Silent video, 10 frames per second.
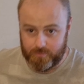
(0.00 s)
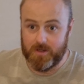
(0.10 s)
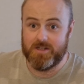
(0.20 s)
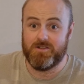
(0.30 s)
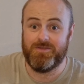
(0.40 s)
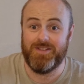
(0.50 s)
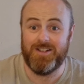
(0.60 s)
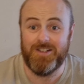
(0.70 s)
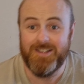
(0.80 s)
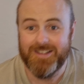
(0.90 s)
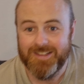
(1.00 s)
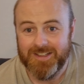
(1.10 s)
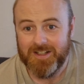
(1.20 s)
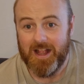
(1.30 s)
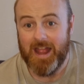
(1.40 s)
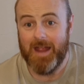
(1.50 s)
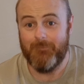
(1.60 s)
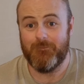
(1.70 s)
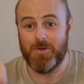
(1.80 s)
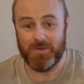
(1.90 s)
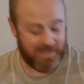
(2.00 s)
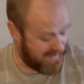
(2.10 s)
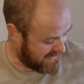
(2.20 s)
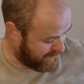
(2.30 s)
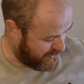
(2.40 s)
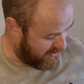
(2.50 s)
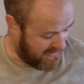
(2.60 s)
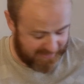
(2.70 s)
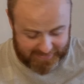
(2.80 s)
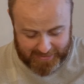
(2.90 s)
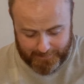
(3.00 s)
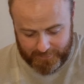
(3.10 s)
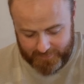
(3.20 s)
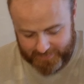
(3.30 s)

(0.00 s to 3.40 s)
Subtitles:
pressure filler from the guys at Brew Keg Tap.